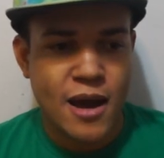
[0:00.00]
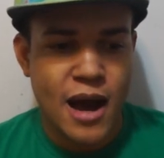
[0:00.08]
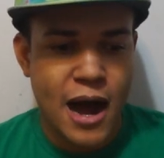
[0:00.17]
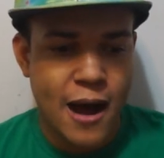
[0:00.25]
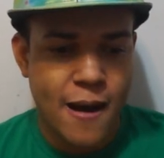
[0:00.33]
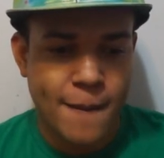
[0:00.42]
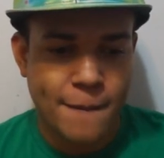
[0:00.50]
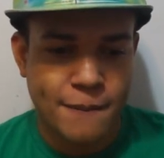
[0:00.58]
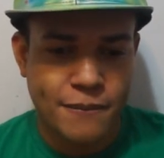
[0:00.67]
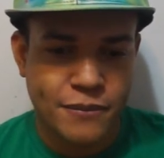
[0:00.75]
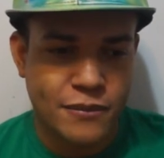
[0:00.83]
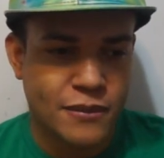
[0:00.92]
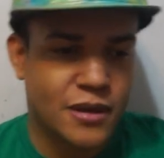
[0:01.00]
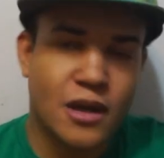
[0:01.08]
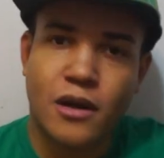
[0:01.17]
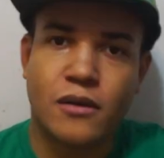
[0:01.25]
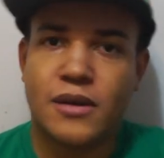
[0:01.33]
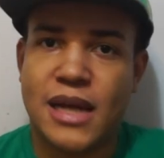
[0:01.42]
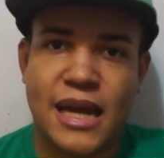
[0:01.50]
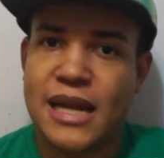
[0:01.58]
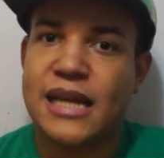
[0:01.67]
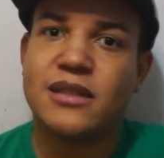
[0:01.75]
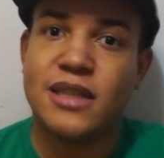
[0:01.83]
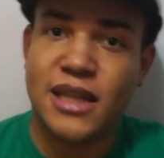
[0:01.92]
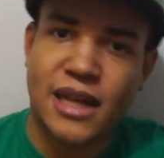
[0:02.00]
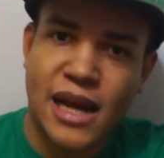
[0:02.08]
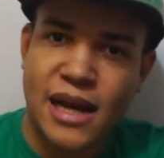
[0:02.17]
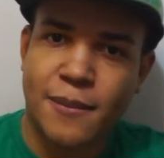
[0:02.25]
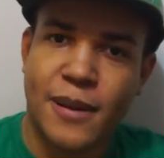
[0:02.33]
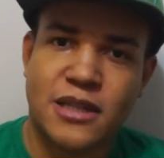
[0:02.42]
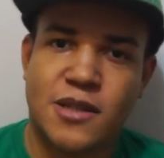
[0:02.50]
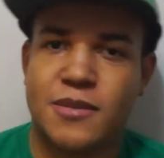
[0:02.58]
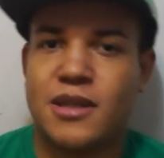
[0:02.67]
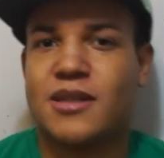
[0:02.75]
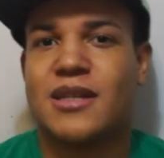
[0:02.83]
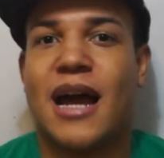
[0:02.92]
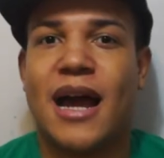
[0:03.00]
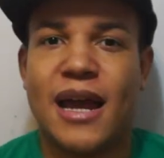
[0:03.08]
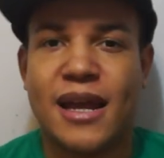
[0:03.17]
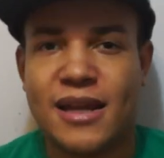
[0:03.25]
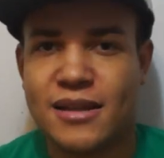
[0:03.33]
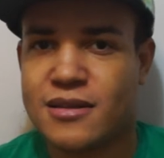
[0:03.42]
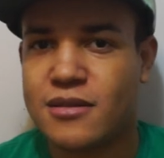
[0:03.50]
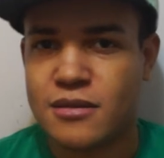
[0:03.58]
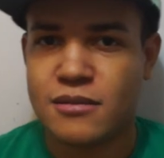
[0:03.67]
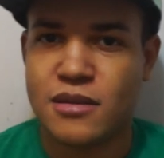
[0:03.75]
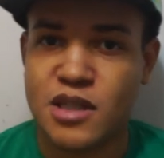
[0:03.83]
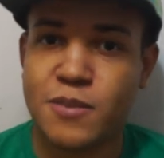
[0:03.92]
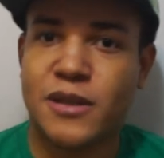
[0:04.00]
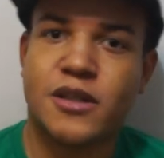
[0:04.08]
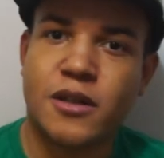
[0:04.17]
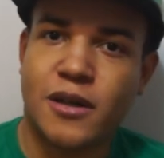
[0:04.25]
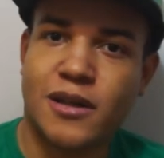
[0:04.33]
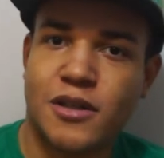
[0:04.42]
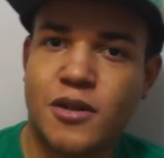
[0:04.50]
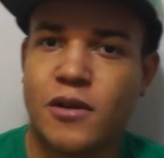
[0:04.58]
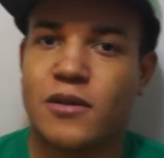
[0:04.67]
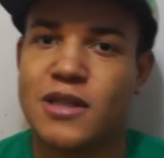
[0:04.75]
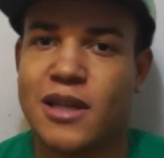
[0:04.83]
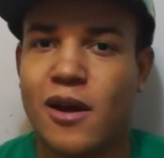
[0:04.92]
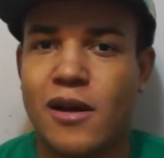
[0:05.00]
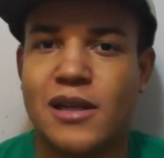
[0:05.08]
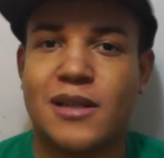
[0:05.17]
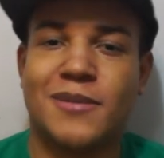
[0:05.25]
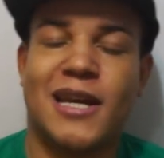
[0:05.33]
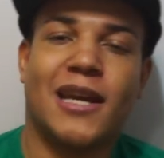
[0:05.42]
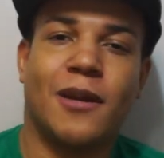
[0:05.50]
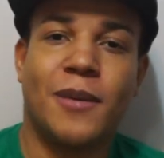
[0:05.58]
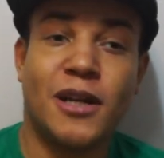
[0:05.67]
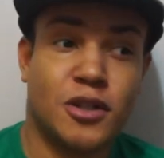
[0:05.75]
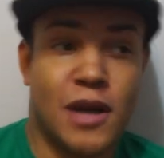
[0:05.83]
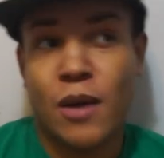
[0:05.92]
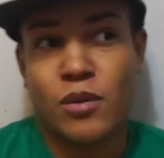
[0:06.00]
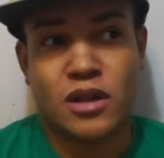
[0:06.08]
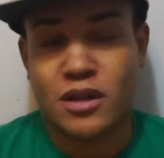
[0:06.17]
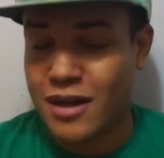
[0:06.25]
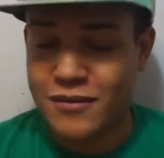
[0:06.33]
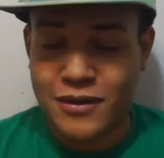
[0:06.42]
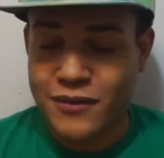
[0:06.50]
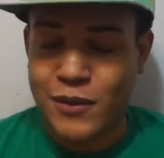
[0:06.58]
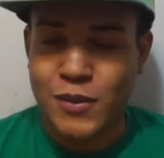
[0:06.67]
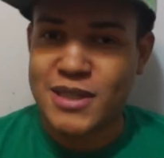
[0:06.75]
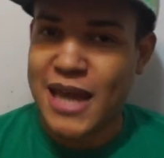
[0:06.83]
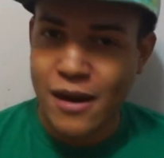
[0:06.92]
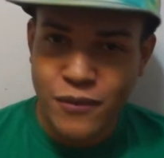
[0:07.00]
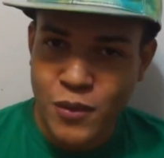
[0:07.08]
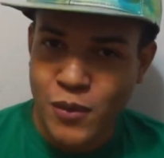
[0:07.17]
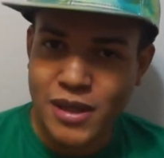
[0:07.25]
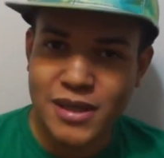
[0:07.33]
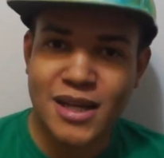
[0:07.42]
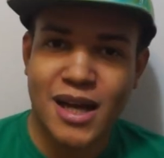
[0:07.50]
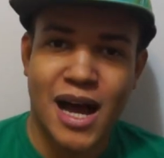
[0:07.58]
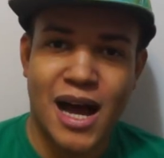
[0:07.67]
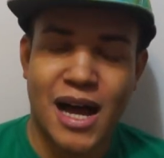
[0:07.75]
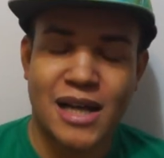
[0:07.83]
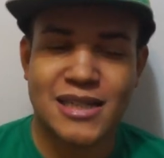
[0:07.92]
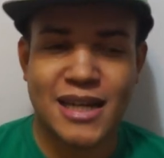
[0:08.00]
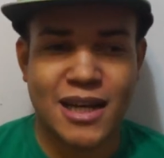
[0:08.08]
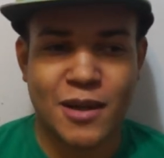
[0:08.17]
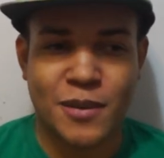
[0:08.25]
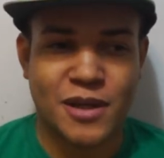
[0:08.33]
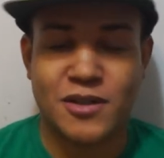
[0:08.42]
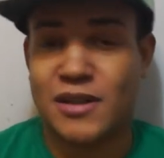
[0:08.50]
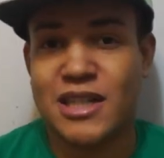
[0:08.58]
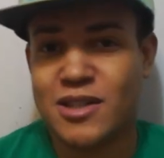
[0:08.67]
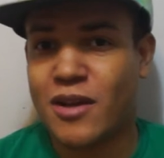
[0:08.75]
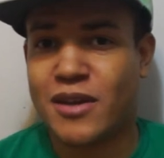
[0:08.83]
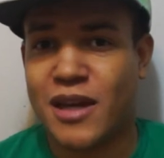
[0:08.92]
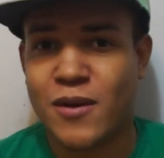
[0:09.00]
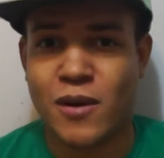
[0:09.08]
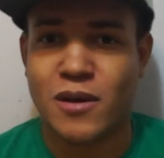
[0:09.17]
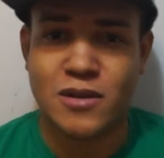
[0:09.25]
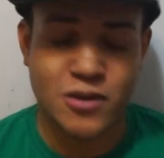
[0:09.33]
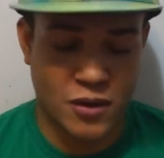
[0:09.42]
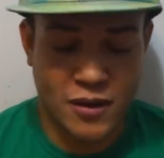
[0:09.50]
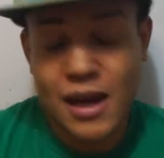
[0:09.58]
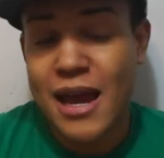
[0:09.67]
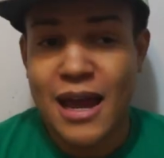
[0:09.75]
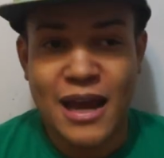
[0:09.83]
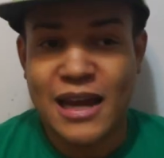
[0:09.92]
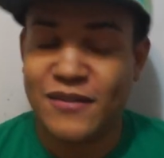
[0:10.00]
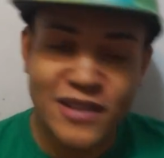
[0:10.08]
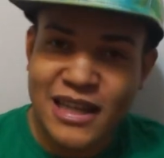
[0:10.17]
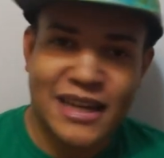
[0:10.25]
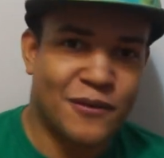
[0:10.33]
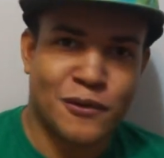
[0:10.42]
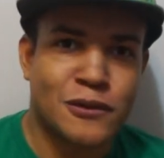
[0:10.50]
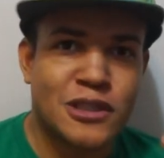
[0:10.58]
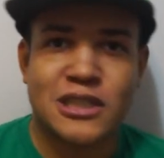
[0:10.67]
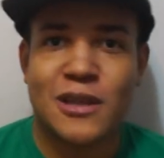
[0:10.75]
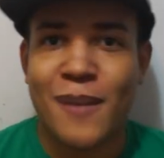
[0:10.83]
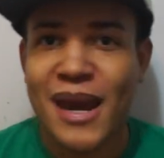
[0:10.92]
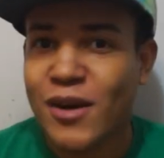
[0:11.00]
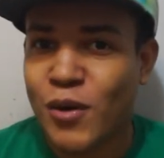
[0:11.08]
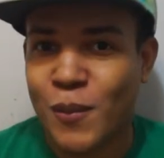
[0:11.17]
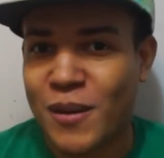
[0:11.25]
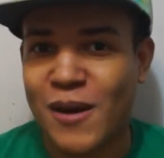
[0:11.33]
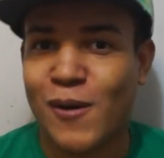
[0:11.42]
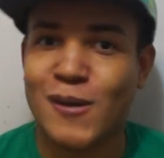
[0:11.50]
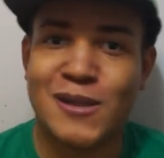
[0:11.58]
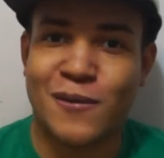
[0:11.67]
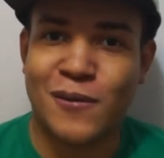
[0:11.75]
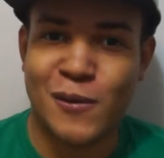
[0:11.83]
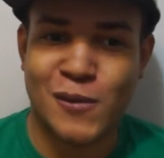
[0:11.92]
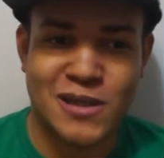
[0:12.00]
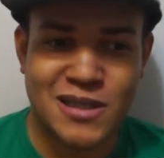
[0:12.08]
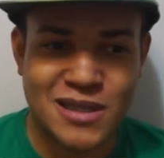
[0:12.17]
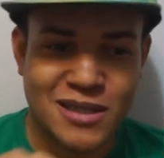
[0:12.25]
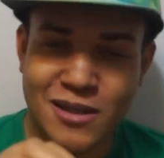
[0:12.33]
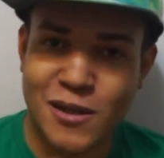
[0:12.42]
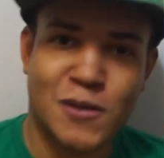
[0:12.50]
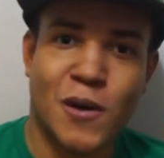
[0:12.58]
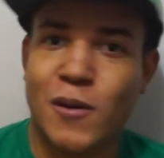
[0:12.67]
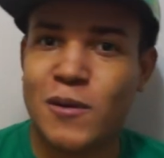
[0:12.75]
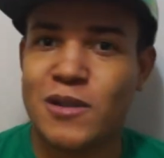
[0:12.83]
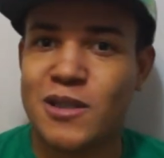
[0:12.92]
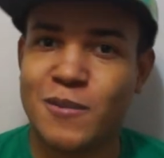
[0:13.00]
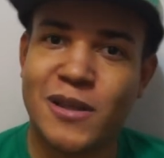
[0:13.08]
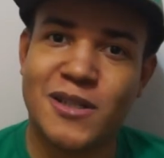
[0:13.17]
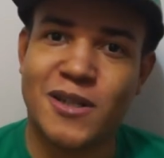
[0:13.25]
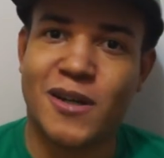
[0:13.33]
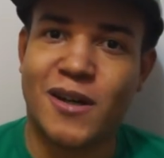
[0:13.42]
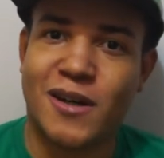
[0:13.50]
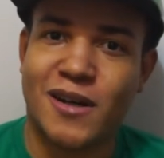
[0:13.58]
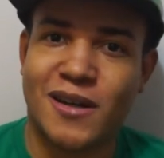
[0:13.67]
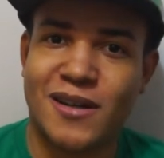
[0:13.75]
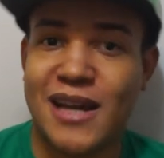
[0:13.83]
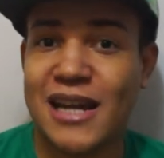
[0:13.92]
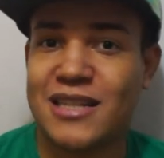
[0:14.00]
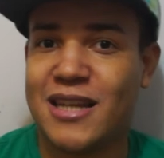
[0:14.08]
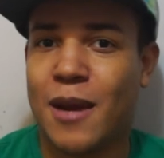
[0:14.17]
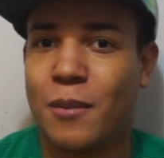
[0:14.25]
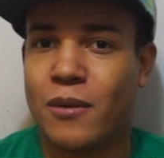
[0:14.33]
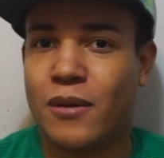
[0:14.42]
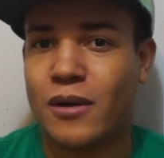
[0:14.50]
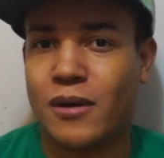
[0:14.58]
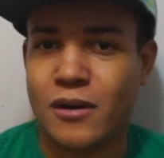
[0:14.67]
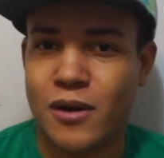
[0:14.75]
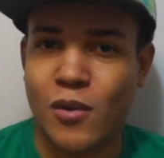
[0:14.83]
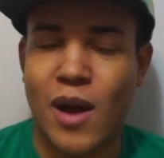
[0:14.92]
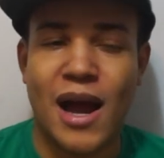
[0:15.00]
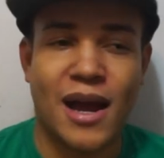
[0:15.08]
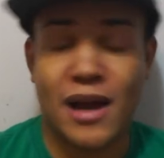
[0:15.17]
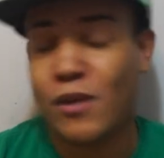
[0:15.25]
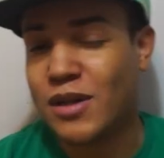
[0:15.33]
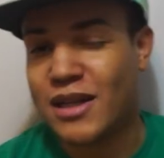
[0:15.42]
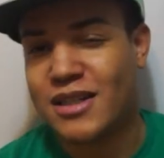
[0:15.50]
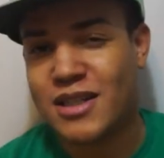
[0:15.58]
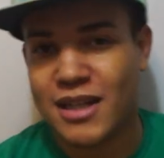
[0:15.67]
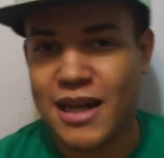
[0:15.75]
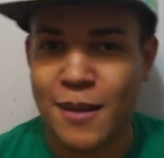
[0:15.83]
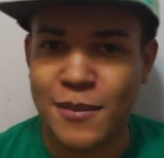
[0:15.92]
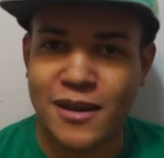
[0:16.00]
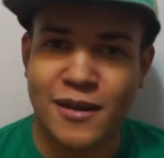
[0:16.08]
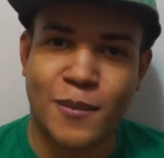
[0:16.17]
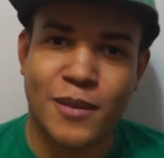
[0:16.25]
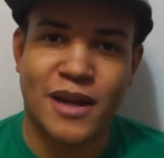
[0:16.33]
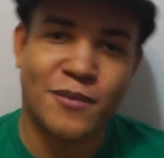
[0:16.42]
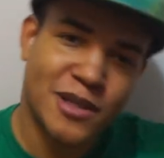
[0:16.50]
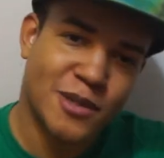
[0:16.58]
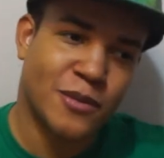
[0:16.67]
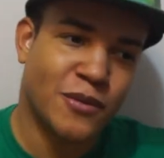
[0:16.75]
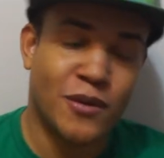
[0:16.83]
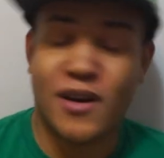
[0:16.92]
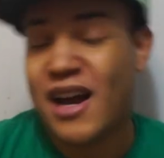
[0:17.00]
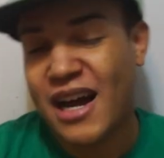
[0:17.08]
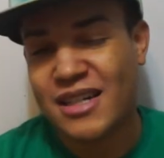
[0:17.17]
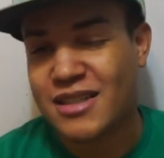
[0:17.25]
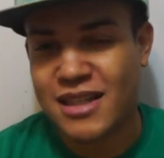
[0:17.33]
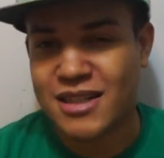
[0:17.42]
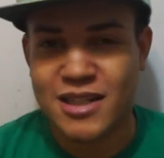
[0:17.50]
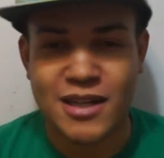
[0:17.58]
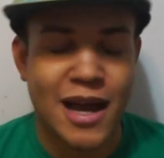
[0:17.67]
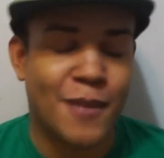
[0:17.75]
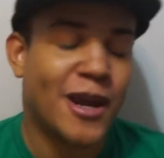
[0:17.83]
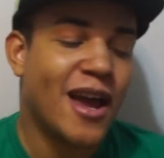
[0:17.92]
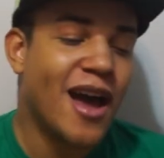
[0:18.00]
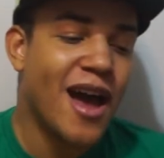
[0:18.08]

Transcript: um you know, it, ends and then kind of pans up to the sky and it's Splinter and the Turtles and they all end up taking a picture. I would have loved if it was everyone uh, taking a picture, at least all the heroes, or even like if it was just the main group of heroes, if it was the Turtles, Splinter, Casey, April, and Karai. I would like Shinigami in there, but I mentioned before, I just like Shinigami.